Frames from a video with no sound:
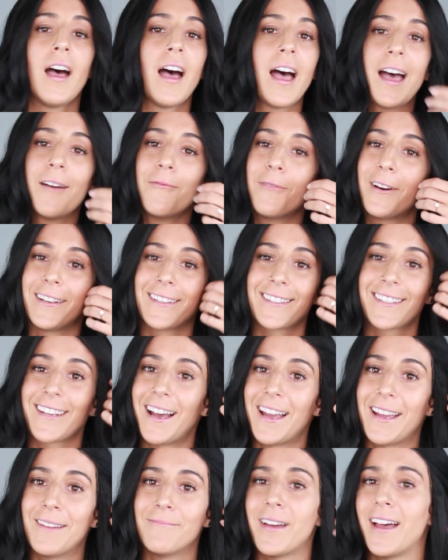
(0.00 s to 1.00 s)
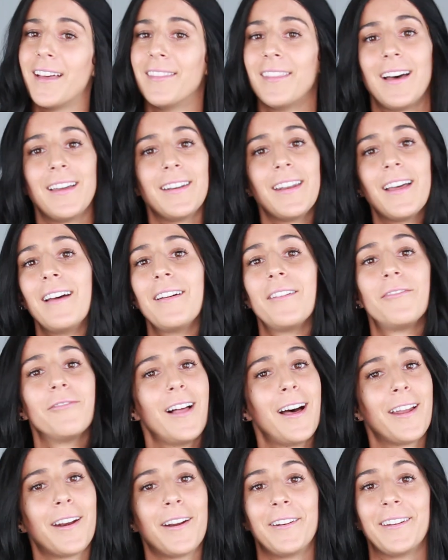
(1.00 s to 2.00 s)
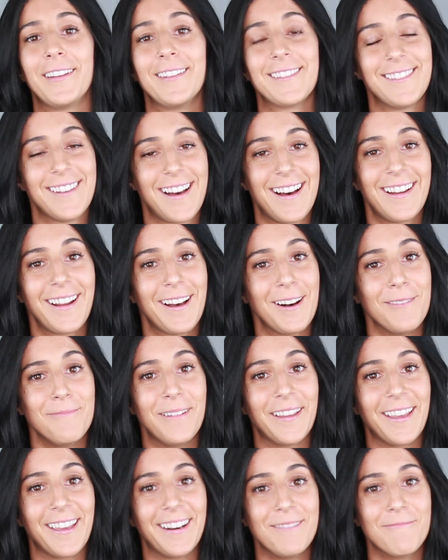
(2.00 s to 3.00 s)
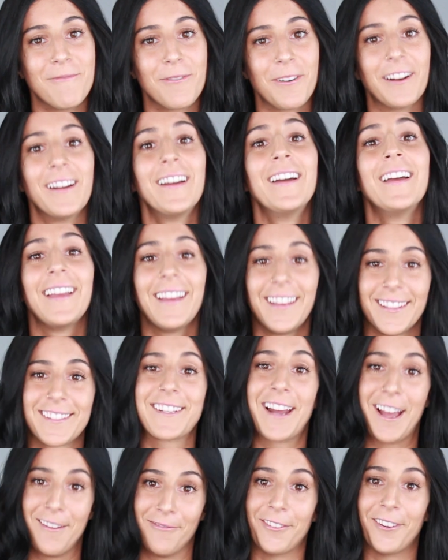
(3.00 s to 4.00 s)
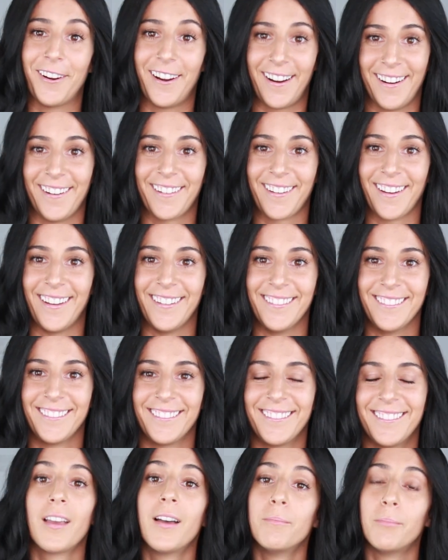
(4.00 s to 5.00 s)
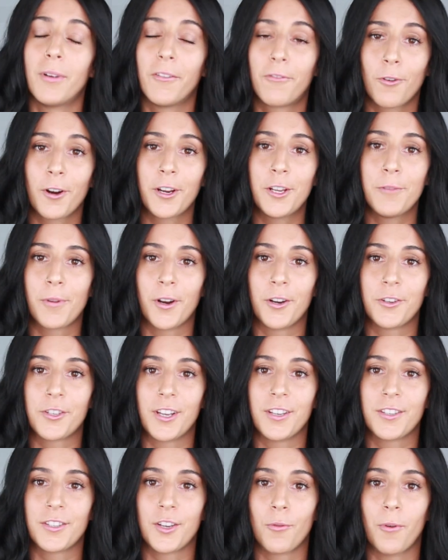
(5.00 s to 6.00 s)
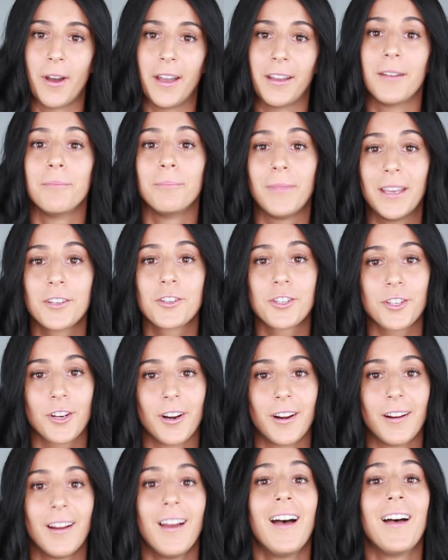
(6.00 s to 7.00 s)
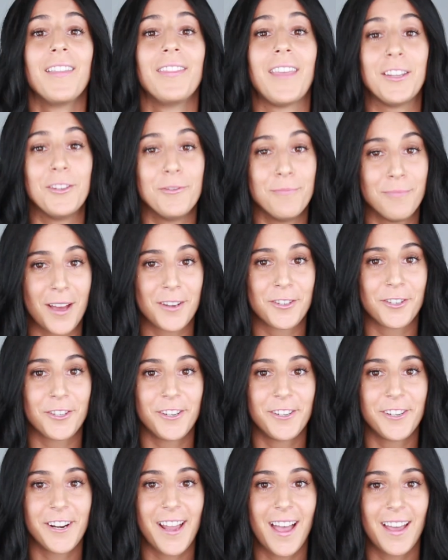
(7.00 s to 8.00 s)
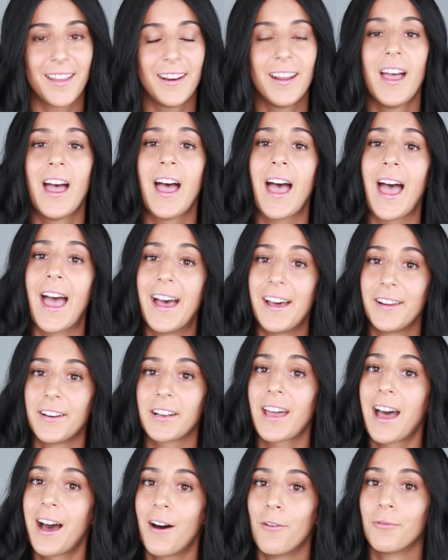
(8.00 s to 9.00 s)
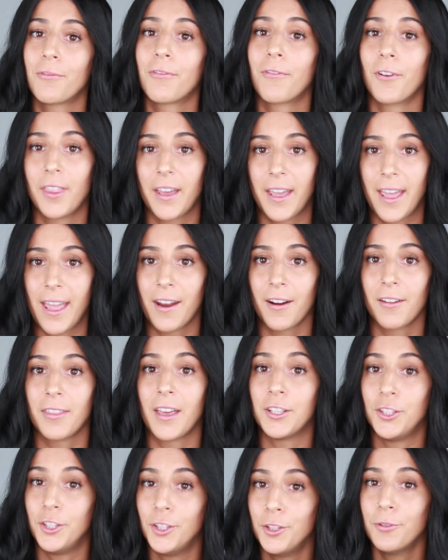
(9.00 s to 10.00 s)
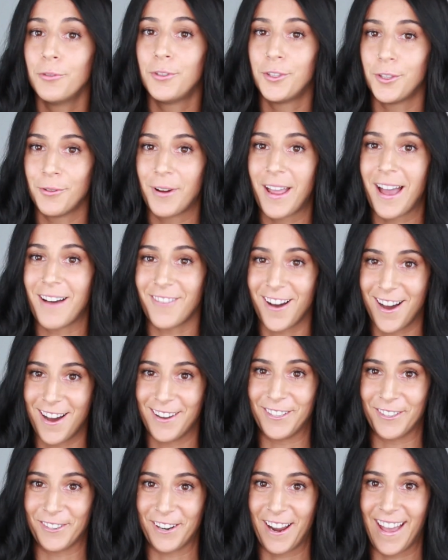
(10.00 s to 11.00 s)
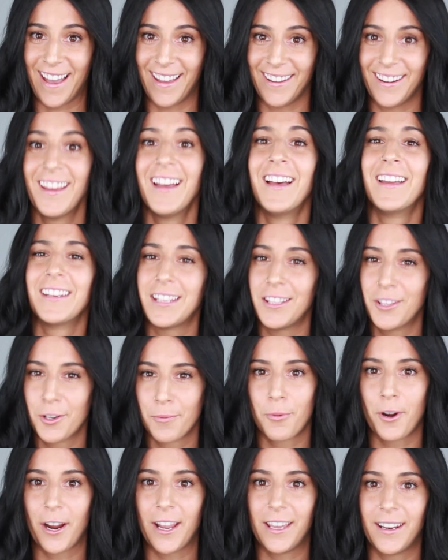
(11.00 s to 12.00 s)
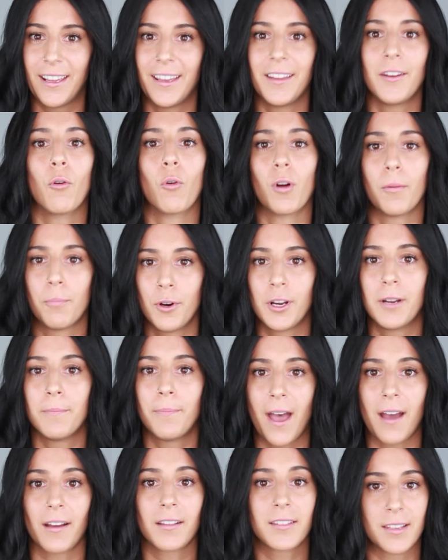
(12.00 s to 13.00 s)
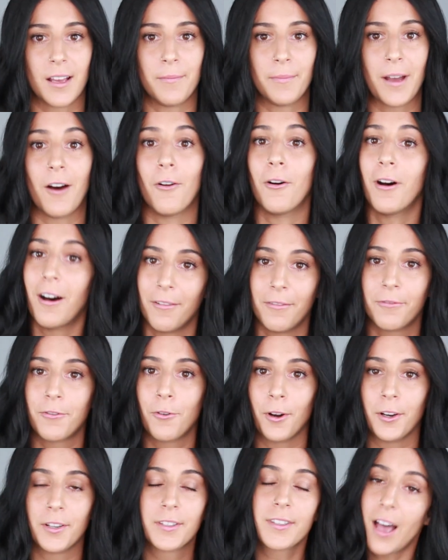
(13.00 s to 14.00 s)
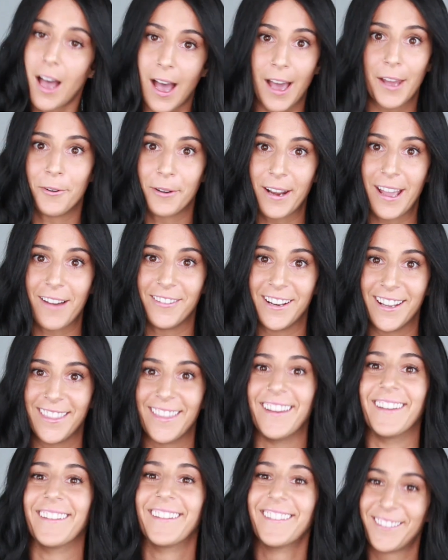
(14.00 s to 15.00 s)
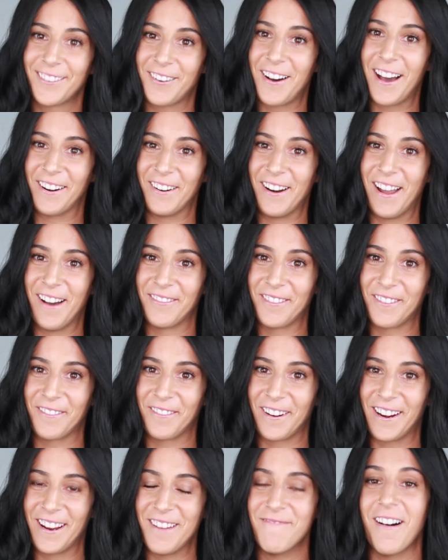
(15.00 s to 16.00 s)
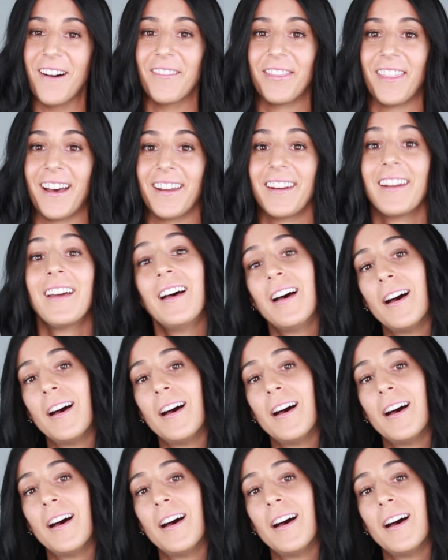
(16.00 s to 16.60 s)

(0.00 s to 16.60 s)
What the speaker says: And when it's time and that flat iron is not helping anymore, it's time for a haircut. Before you purchase your wig, make sure that you measure your head and account for the hair that you do have on your head to either braid it or put it back somehow. Of course, I don't have anything, so I don't have to worry about that.